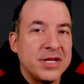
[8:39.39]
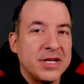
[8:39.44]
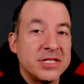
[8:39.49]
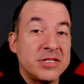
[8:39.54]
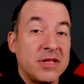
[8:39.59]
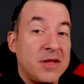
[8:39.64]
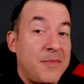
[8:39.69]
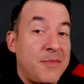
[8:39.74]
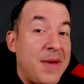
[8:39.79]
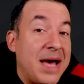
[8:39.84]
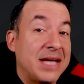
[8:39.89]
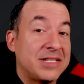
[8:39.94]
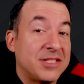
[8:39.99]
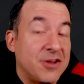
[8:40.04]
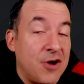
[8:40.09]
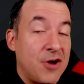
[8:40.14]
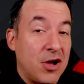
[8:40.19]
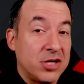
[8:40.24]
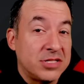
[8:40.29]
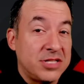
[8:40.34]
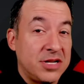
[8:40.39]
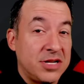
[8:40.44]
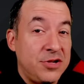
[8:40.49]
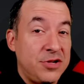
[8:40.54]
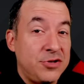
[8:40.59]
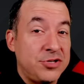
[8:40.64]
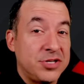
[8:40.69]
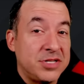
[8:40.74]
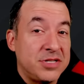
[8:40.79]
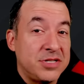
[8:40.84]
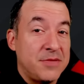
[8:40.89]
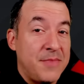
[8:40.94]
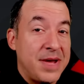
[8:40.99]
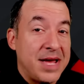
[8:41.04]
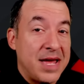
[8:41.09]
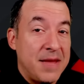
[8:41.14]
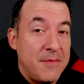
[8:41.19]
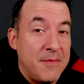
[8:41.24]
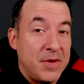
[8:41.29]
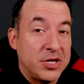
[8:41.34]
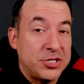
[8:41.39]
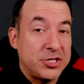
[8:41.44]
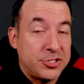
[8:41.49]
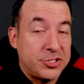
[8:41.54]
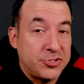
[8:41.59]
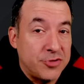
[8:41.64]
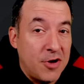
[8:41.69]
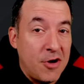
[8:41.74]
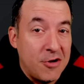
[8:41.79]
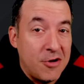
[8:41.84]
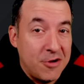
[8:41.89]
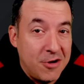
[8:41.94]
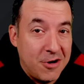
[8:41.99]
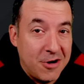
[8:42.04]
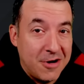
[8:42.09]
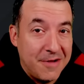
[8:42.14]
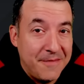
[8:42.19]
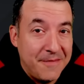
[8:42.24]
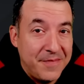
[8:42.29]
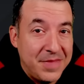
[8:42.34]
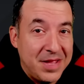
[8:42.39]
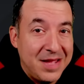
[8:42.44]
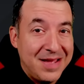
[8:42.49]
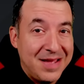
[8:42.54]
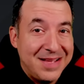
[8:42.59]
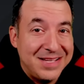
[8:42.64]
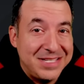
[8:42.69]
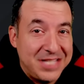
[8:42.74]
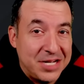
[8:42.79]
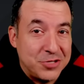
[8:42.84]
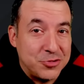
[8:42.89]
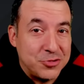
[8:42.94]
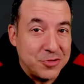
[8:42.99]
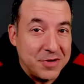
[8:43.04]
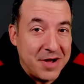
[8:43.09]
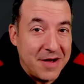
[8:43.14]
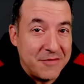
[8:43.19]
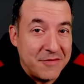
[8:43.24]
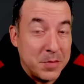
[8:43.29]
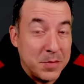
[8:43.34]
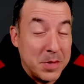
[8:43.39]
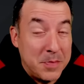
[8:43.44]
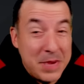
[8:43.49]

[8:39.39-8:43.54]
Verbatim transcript: so they passed the Constitution to make a much stronger central government.